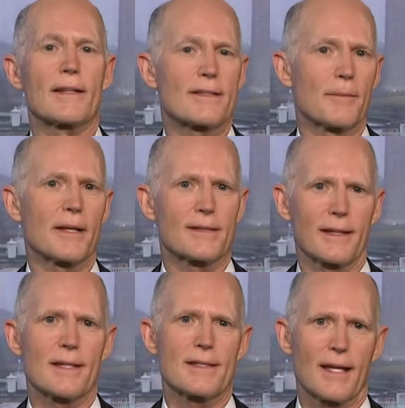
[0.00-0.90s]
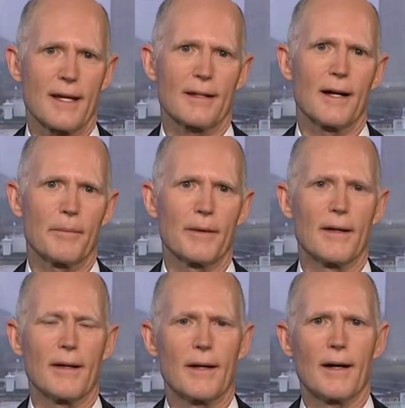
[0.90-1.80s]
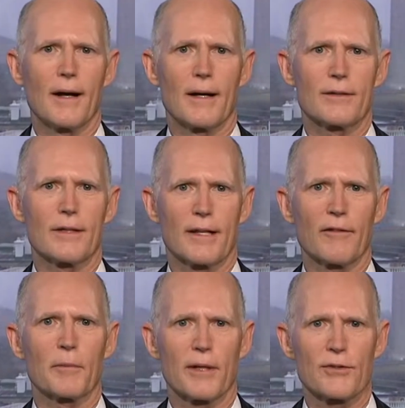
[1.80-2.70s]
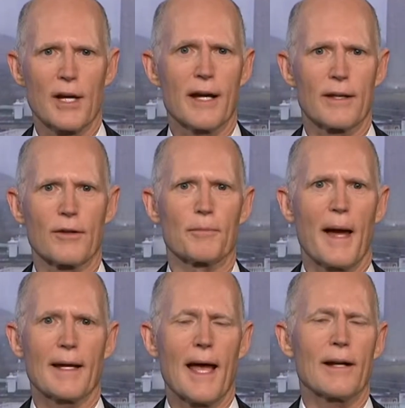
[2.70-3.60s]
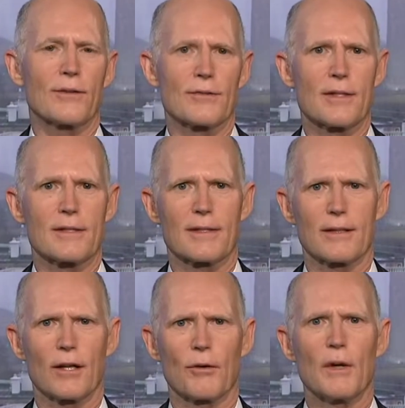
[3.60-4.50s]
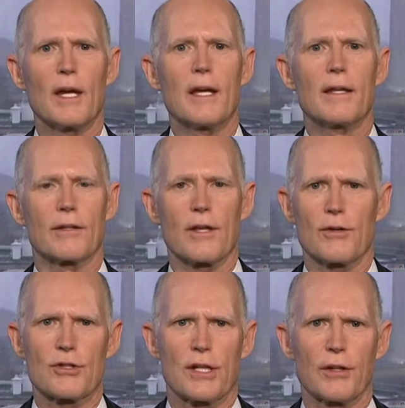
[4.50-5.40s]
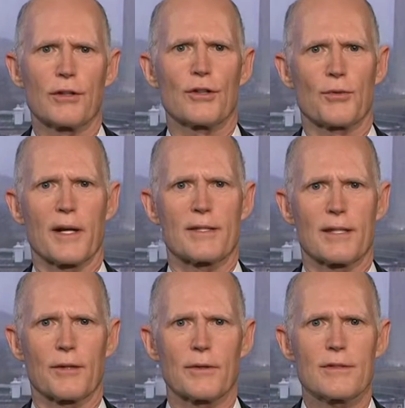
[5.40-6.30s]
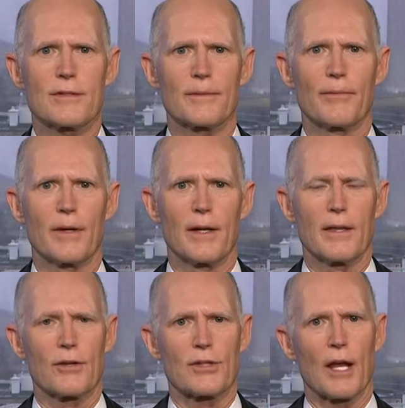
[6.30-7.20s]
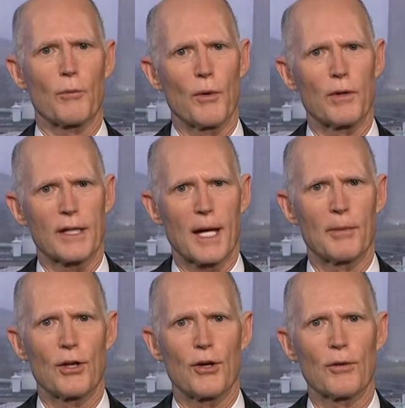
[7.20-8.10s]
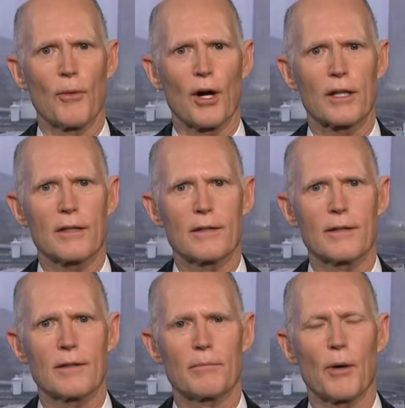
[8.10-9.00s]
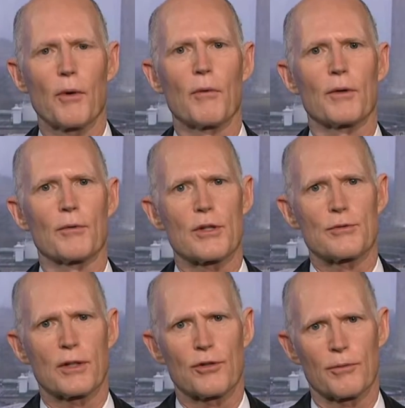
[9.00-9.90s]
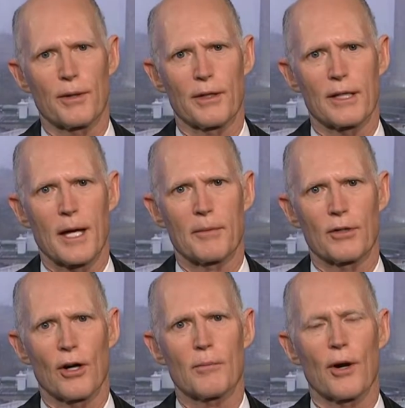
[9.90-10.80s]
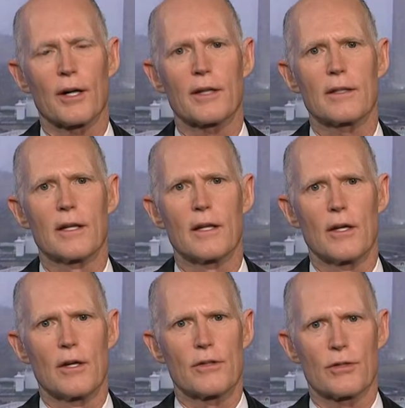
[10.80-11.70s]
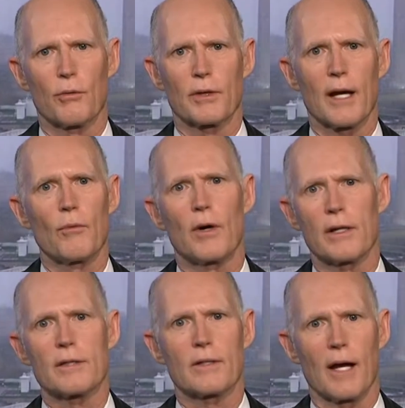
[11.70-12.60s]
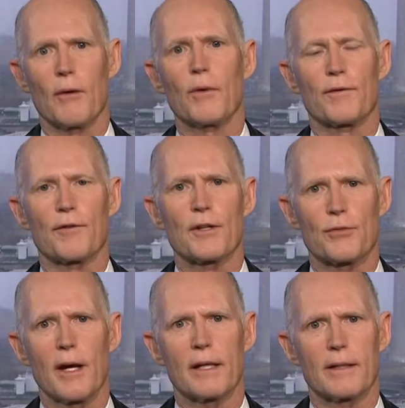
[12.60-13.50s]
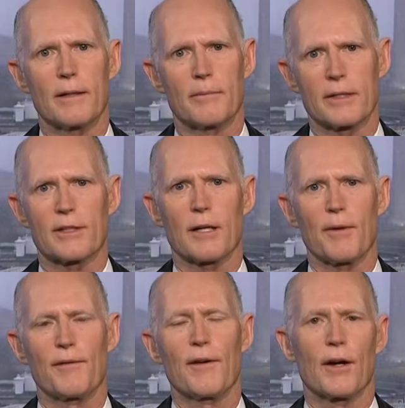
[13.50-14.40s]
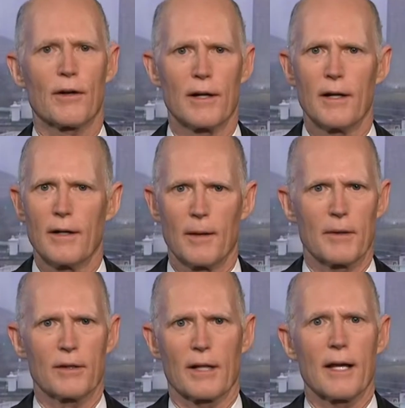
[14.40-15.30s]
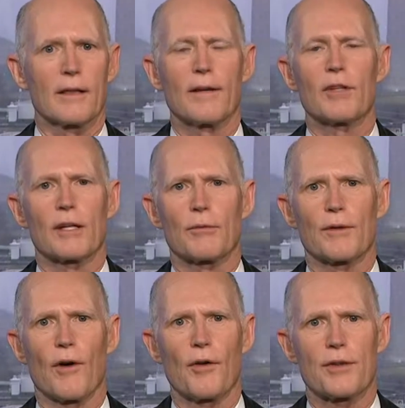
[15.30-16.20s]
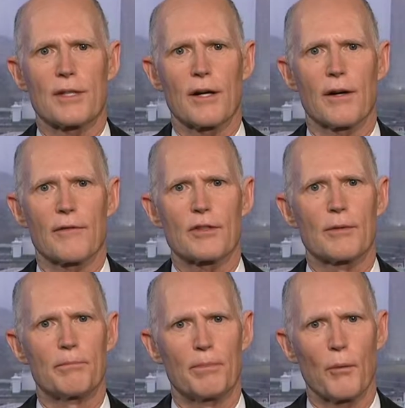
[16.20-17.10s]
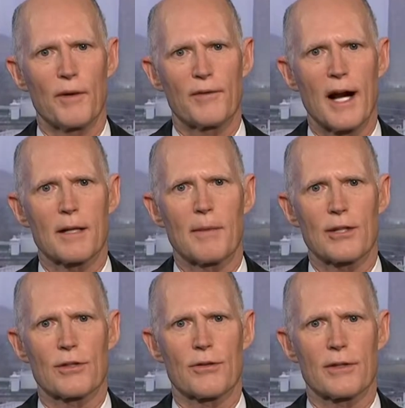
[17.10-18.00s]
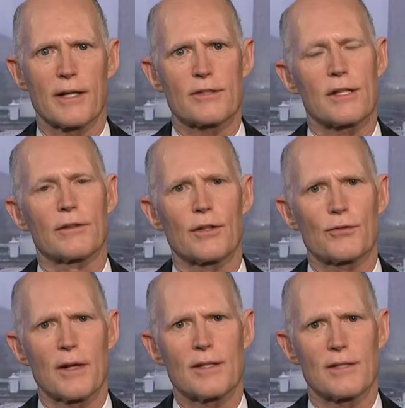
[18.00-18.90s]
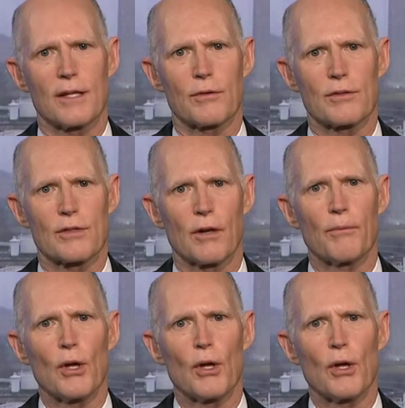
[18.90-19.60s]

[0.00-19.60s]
somebody's got to stand up to the government of China. They're bad actors. They said, no, they're stealing our trade secrets. They're saying, we want to come into your market, but we want to restrict your ability to come into our market. So what I want is that I want free trade, but it's got to be fair. I mean, look, I'd love to get rid of all the tariffs, but we've got to make sure they're not stealing our trade secrets. So